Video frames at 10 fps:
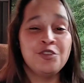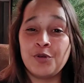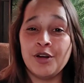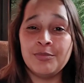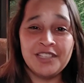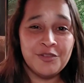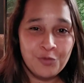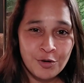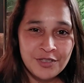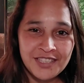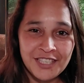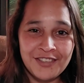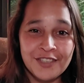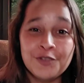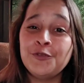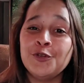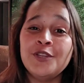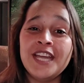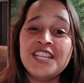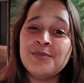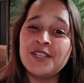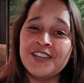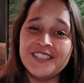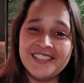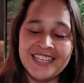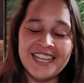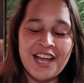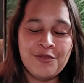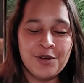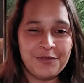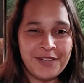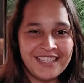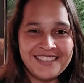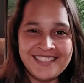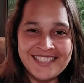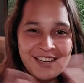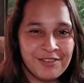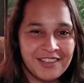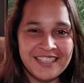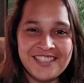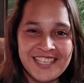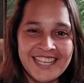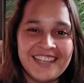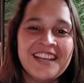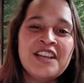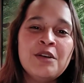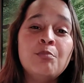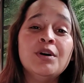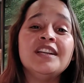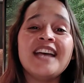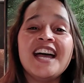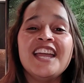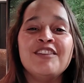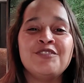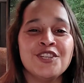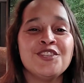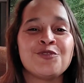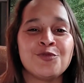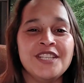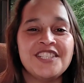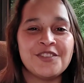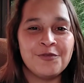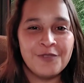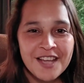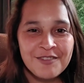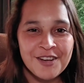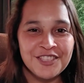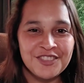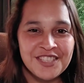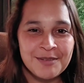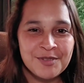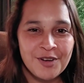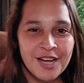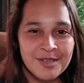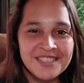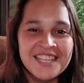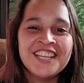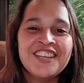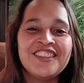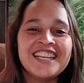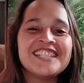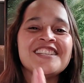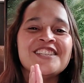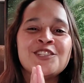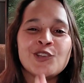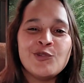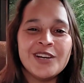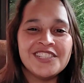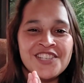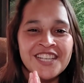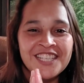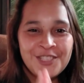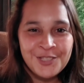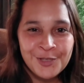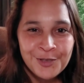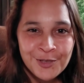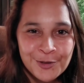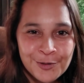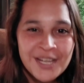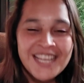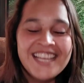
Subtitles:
You probably won't see it till a few days because then I will have edited everything together. But I have just reached 500 subscribers. Thanks so much to you.